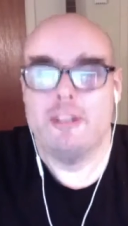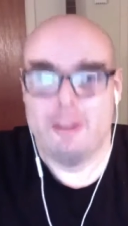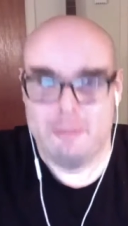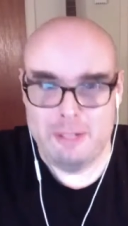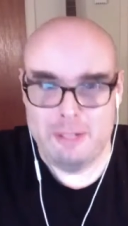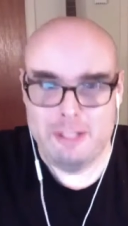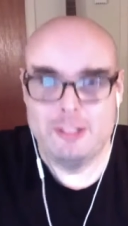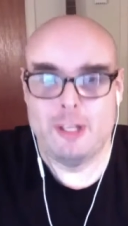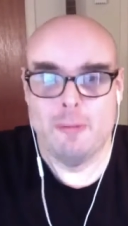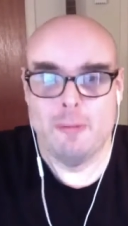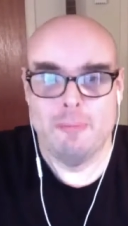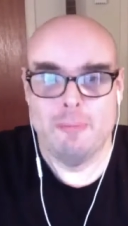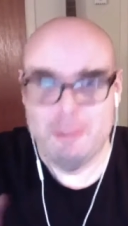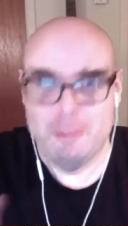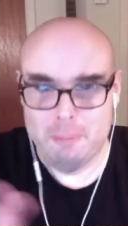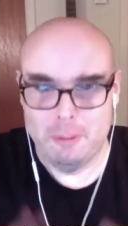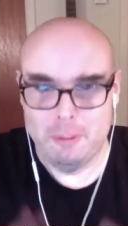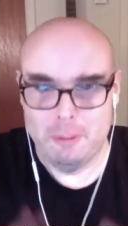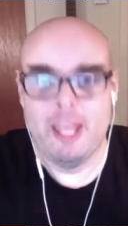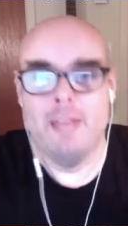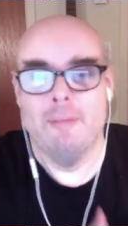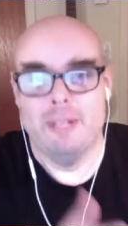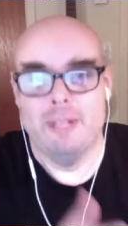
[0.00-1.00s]
Some people
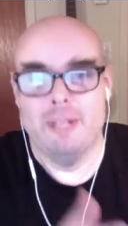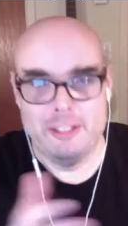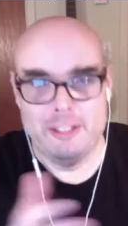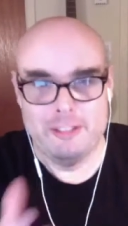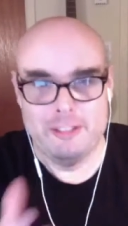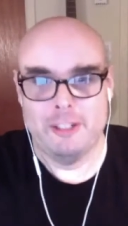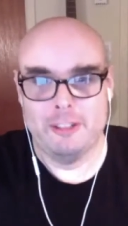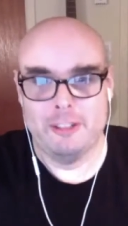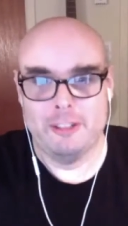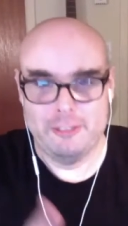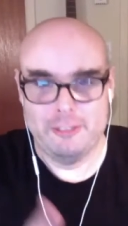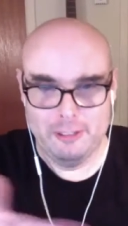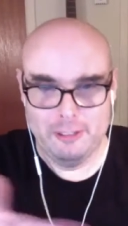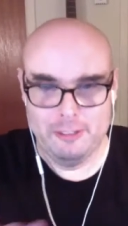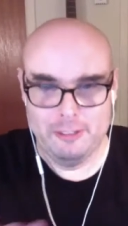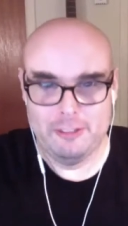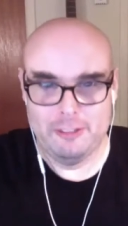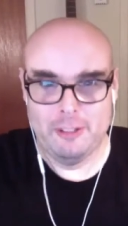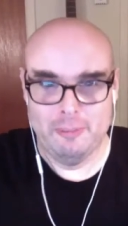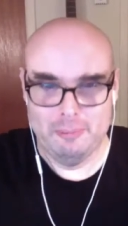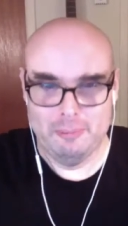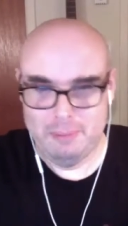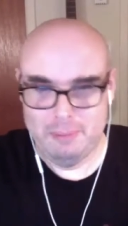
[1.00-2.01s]
came in the 60s.
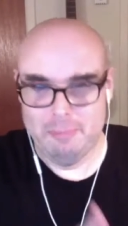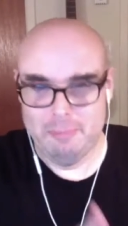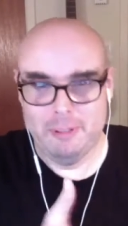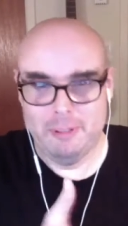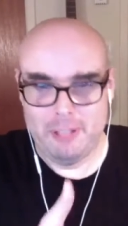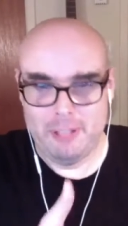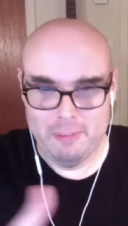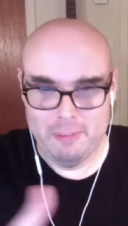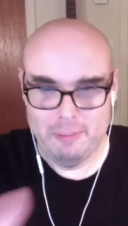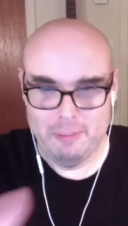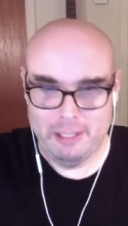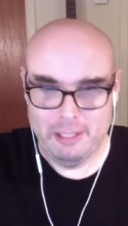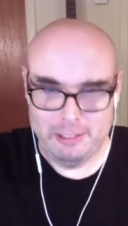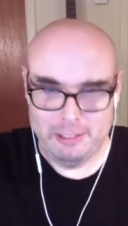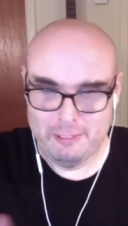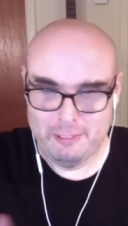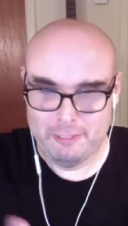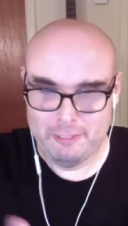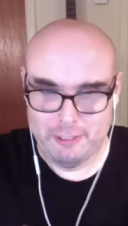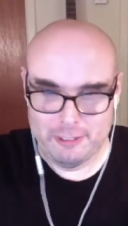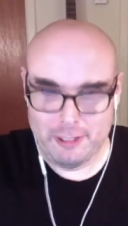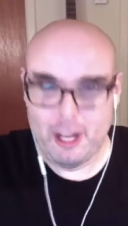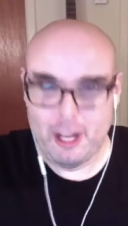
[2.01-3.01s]
Some people came in at
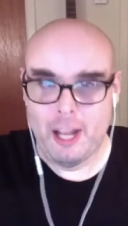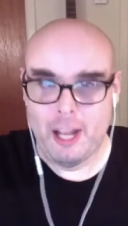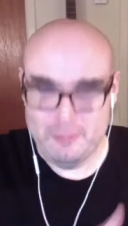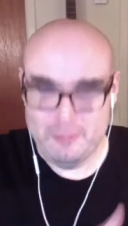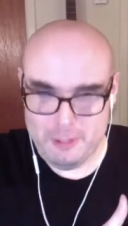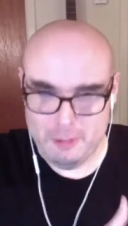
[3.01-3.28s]
different times.